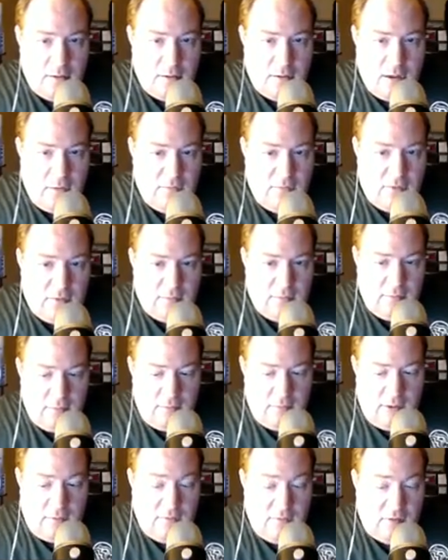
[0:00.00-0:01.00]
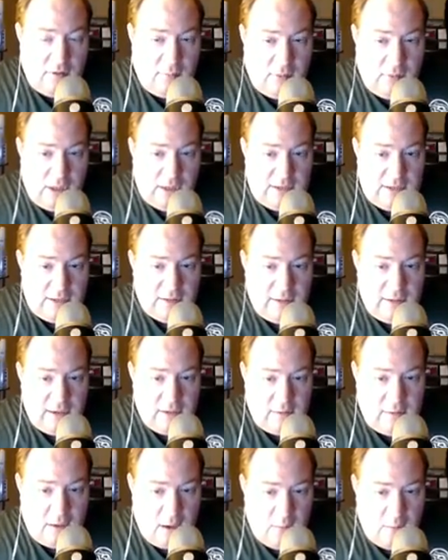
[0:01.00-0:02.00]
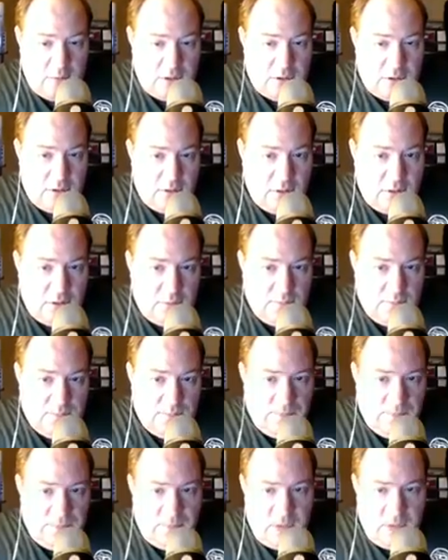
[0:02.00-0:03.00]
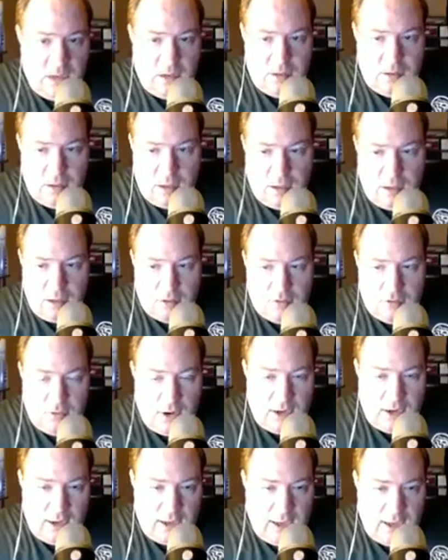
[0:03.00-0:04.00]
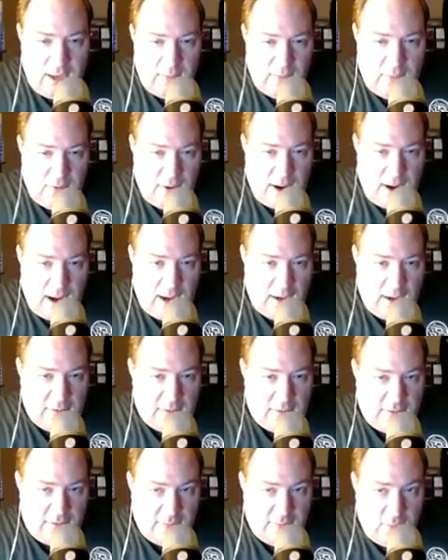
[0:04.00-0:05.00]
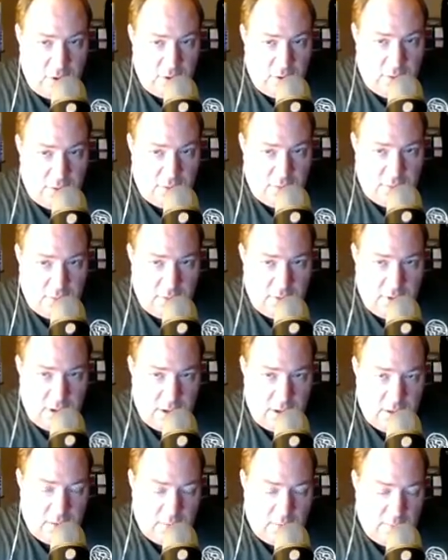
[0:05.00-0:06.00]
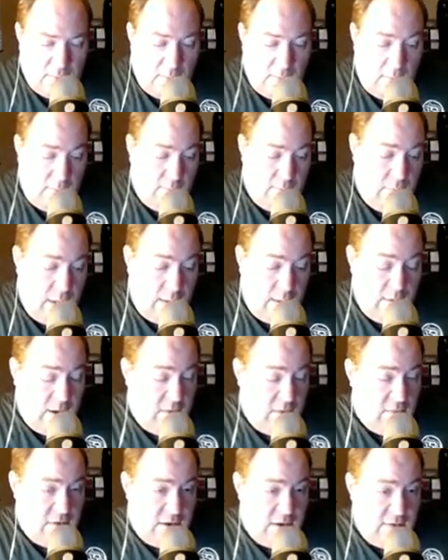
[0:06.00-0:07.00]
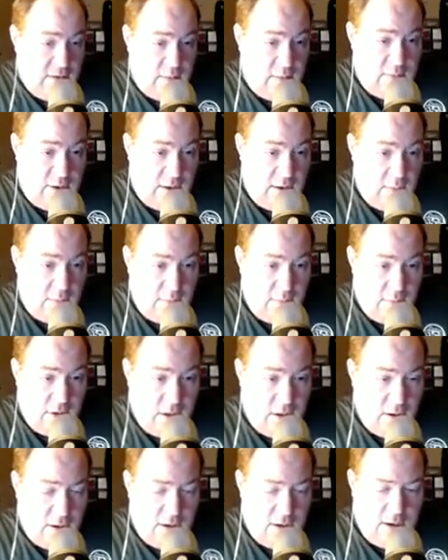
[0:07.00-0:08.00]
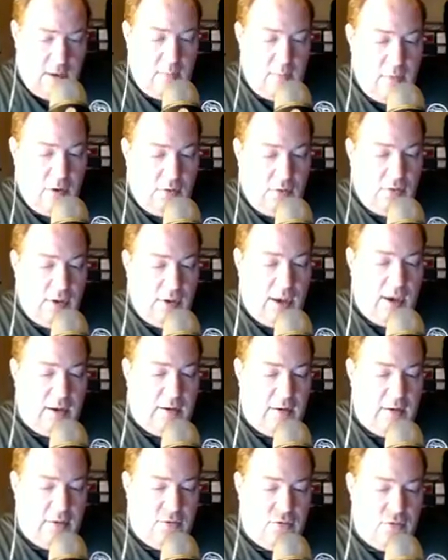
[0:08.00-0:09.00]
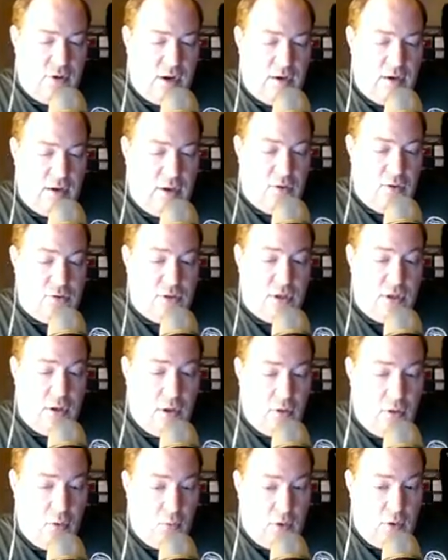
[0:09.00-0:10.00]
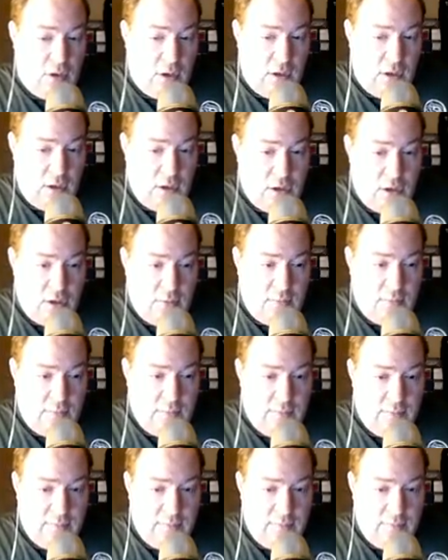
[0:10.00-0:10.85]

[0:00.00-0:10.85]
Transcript: giving them less and less options, trying to keep their hands small, maybe even attempting a mill deck, trying to use the other win condition.